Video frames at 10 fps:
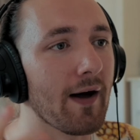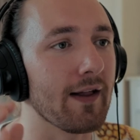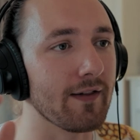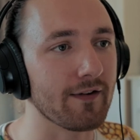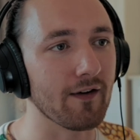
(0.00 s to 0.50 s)
No,
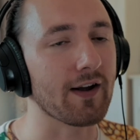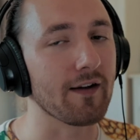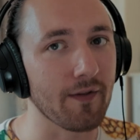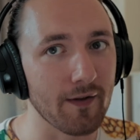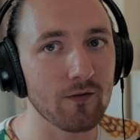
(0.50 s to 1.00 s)

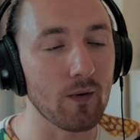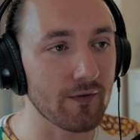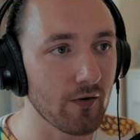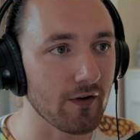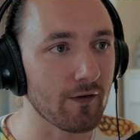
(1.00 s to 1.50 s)
but so this is what I'm
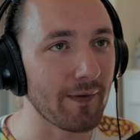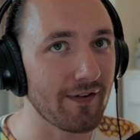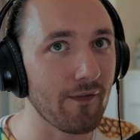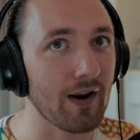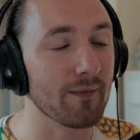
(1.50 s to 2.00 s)
talking.
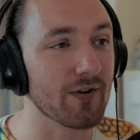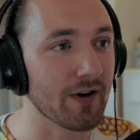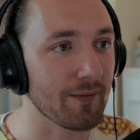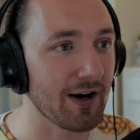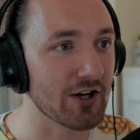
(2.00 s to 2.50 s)
Specifically, I'm
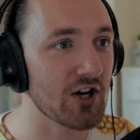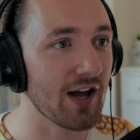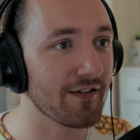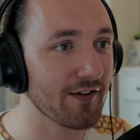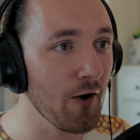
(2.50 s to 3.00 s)
talking about a
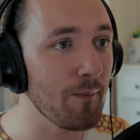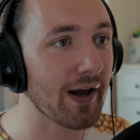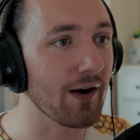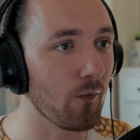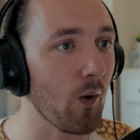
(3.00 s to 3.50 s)
shit so
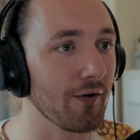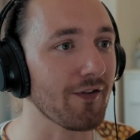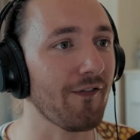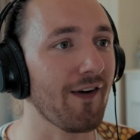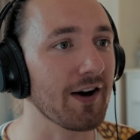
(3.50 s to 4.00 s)
big it won't
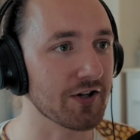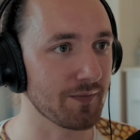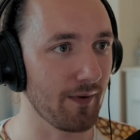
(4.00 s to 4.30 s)
flush.